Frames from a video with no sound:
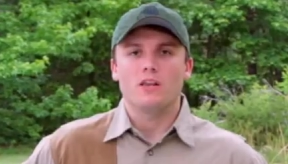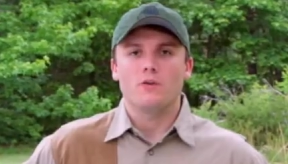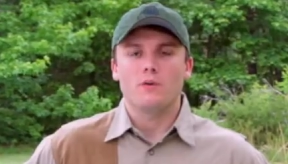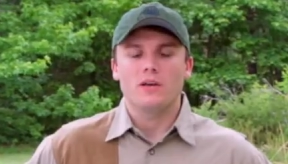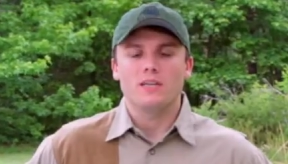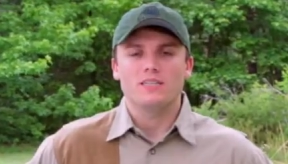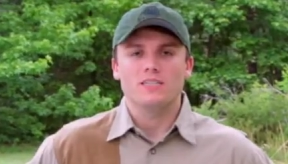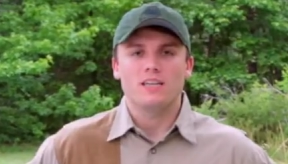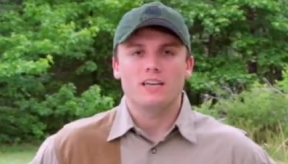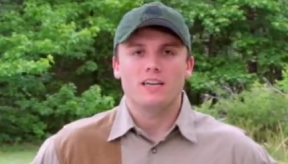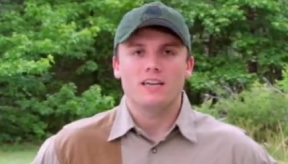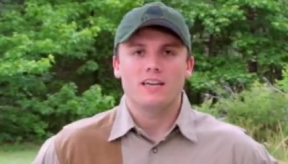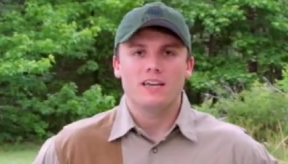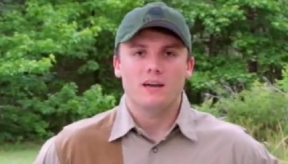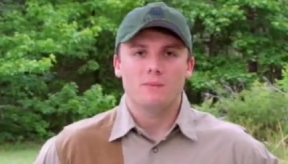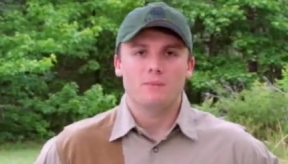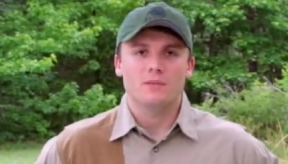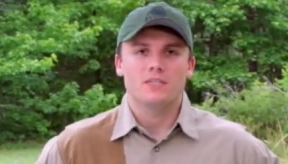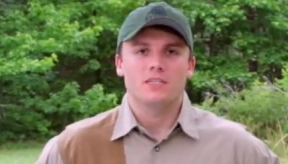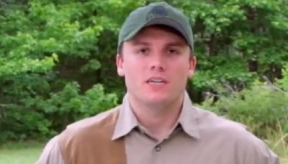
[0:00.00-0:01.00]
USA.
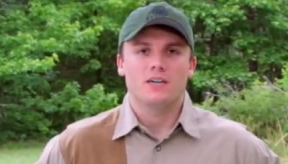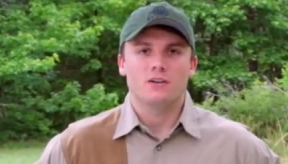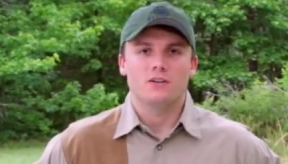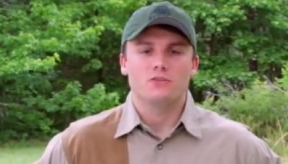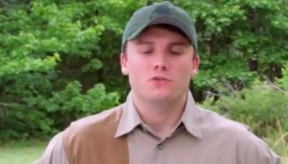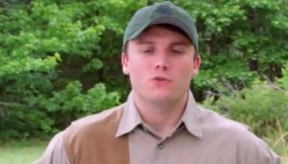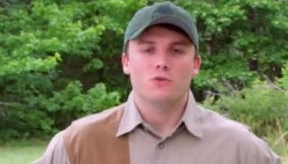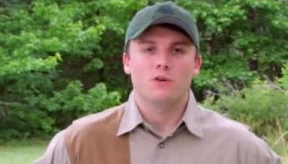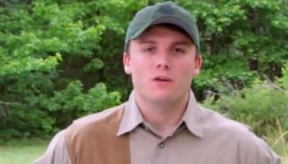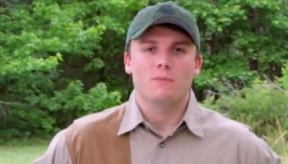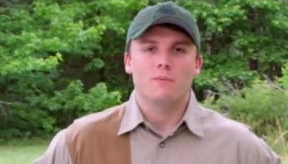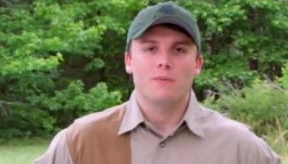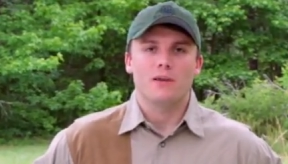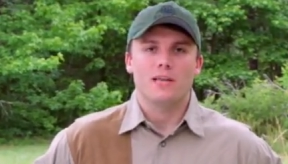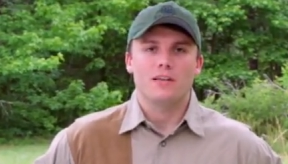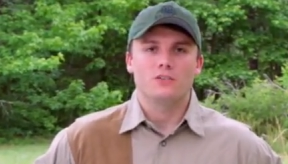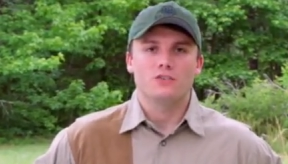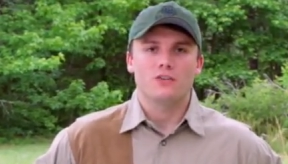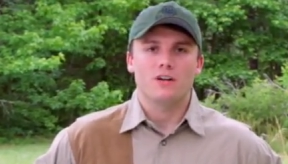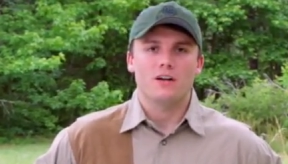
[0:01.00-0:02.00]
I'm a territory
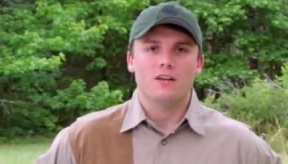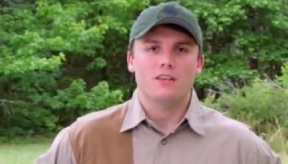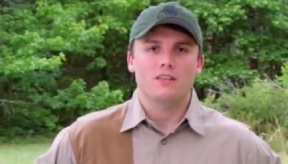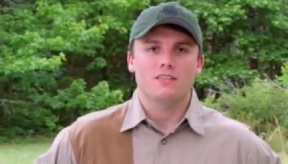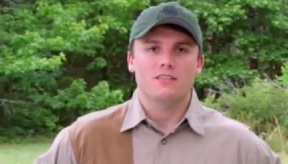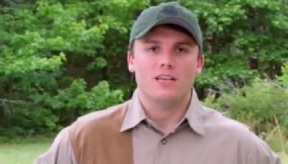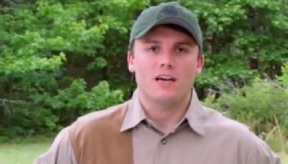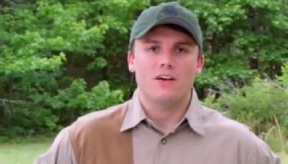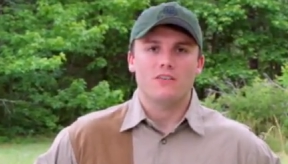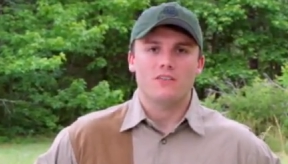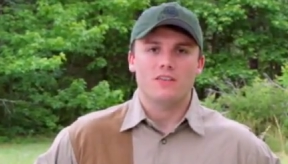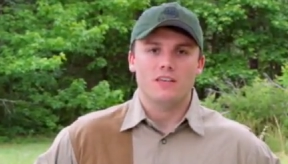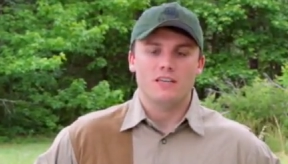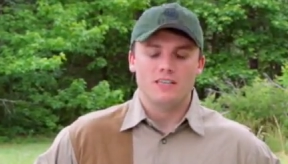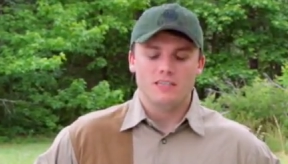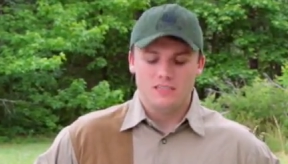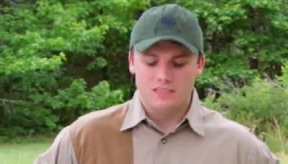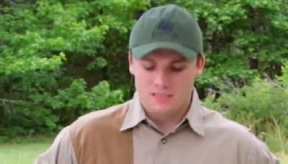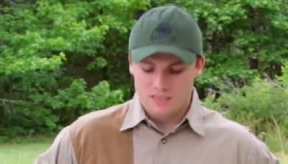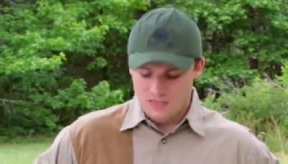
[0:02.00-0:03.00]
manager out of the
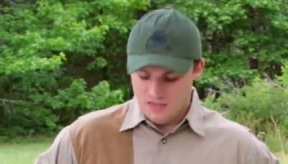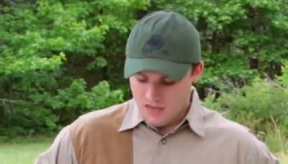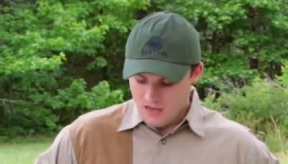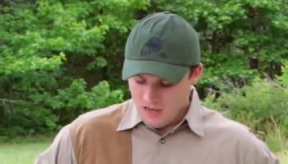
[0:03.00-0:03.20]
southeast.